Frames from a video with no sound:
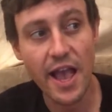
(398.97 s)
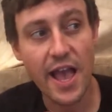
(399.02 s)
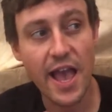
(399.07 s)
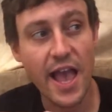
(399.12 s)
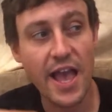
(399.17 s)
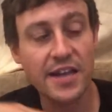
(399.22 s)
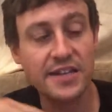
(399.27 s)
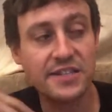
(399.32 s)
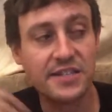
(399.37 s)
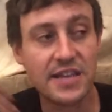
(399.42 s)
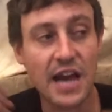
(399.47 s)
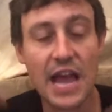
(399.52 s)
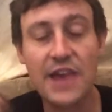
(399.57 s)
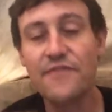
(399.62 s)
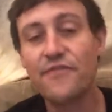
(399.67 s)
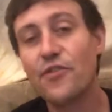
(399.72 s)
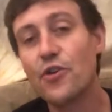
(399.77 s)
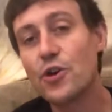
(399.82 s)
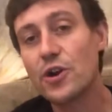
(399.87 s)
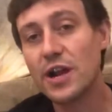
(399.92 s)
and
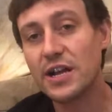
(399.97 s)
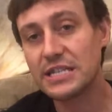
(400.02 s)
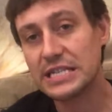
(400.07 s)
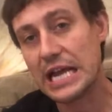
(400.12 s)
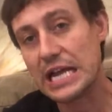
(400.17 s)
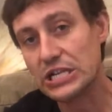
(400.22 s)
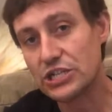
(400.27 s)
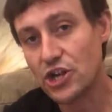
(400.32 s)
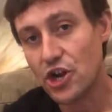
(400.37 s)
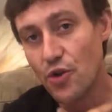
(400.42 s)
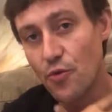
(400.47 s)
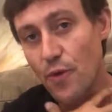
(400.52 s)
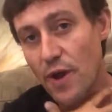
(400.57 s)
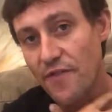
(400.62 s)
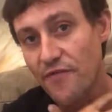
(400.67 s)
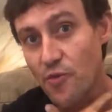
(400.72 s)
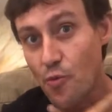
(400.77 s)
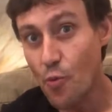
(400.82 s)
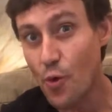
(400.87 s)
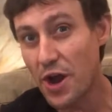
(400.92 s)
divert attention away
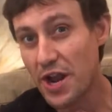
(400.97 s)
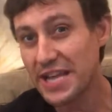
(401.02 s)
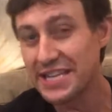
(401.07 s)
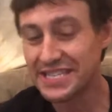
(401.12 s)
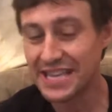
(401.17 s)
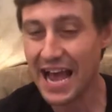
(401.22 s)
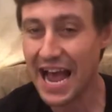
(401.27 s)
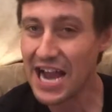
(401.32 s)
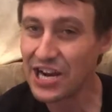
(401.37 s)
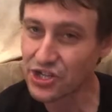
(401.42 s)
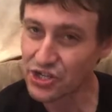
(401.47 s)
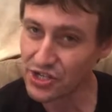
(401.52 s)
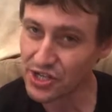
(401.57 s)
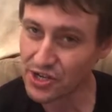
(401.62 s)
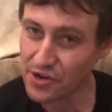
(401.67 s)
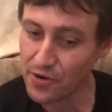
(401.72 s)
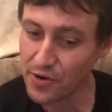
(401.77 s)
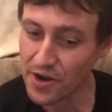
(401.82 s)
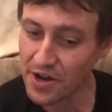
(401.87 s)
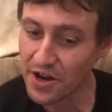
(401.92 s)
from what is actually
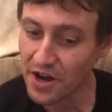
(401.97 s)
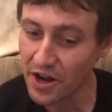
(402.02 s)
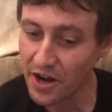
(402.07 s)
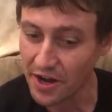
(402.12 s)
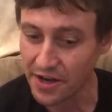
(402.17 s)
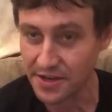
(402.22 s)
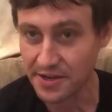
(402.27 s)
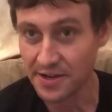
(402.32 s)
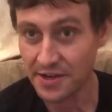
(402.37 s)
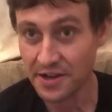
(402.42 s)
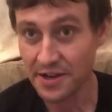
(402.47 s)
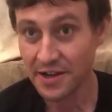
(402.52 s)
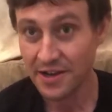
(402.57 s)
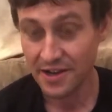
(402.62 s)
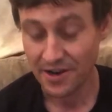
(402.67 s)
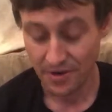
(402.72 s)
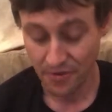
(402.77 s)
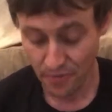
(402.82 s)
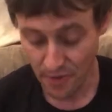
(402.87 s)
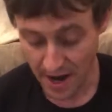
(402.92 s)
going on,
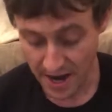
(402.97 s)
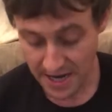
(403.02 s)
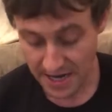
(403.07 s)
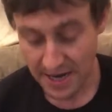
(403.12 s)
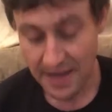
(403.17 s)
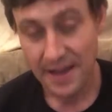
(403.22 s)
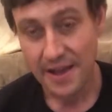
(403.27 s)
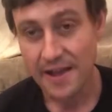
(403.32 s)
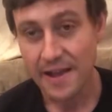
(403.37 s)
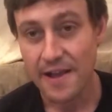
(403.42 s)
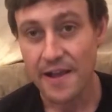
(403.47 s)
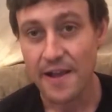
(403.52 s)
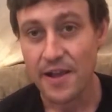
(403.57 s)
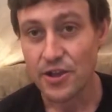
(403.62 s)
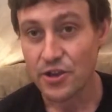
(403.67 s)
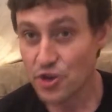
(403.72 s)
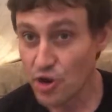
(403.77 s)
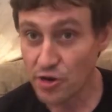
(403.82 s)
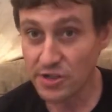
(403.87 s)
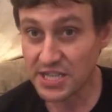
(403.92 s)
right?
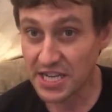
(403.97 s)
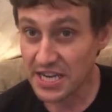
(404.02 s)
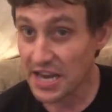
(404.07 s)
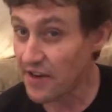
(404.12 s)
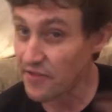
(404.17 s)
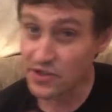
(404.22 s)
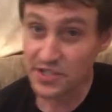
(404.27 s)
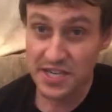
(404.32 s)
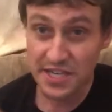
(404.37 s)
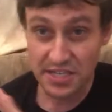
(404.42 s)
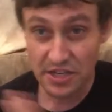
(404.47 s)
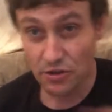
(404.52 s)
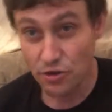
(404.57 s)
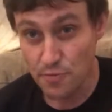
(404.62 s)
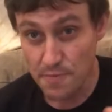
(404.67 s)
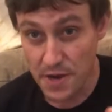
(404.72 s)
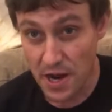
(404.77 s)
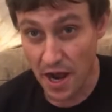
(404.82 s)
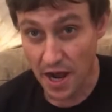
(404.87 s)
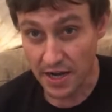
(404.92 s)
Notice he never says
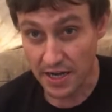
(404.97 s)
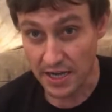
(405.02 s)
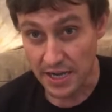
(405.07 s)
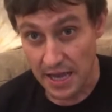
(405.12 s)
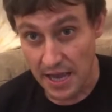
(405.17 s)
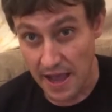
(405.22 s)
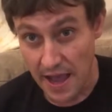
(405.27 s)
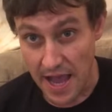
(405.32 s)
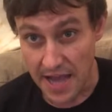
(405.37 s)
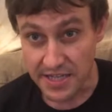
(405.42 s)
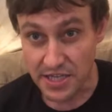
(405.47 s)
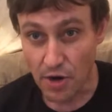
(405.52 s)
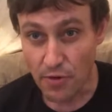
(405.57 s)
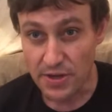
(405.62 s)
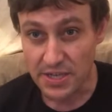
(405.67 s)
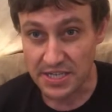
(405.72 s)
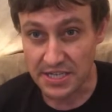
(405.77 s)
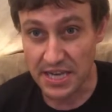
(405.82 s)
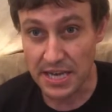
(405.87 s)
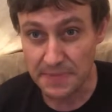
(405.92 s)
Illuminati. It's always
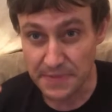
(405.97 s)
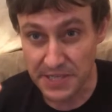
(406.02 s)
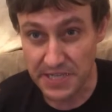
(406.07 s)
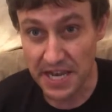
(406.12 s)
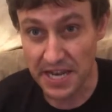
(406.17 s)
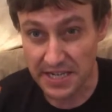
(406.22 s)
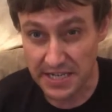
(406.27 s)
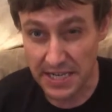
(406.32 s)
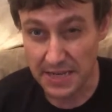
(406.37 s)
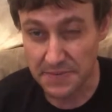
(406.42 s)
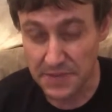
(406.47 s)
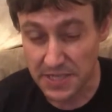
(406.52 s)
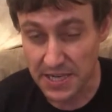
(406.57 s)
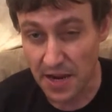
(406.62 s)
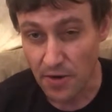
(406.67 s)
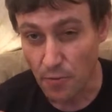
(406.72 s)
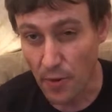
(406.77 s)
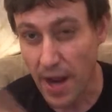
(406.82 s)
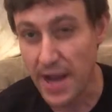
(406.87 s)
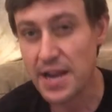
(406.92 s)
deep state, deep
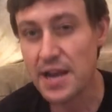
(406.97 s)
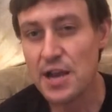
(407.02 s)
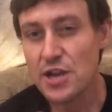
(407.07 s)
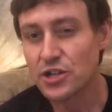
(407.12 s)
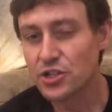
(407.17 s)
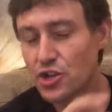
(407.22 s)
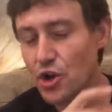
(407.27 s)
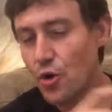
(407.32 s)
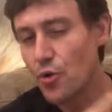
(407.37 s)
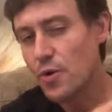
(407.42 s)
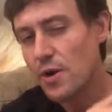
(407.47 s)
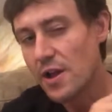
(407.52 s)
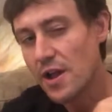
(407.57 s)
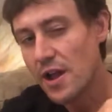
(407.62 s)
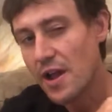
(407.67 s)
state, right? So